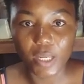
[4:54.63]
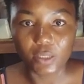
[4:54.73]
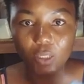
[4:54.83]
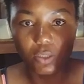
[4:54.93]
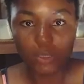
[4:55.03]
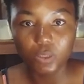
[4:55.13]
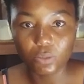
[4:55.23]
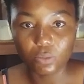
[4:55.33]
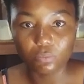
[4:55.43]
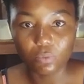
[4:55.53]
and cause
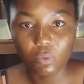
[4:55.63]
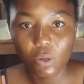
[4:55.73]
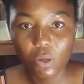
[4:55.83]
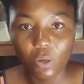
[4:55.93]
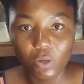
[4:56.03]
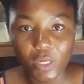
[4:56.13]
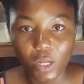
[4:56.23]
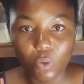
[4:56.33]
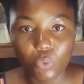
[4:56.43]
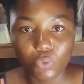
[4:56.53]
some
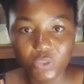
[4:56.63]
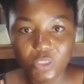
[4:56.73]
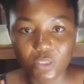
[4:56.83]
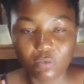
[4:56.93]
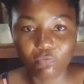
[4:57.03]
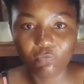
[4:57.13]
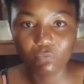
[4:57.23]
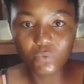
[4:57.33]
other corrosive